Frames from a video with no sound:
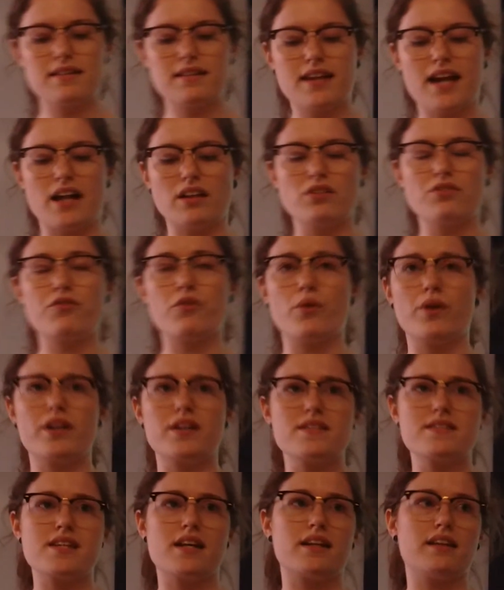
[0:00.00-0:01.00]

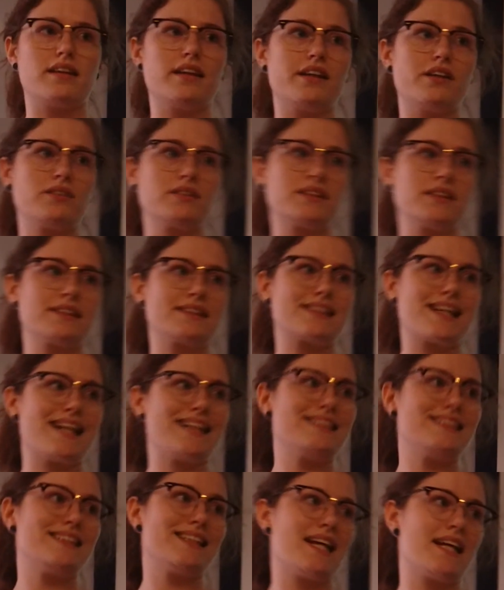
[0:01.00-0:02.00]
California's had it legal since
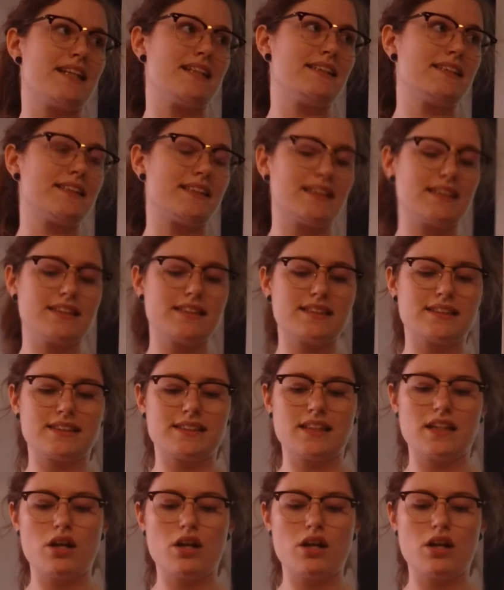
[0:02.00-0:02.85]
1996,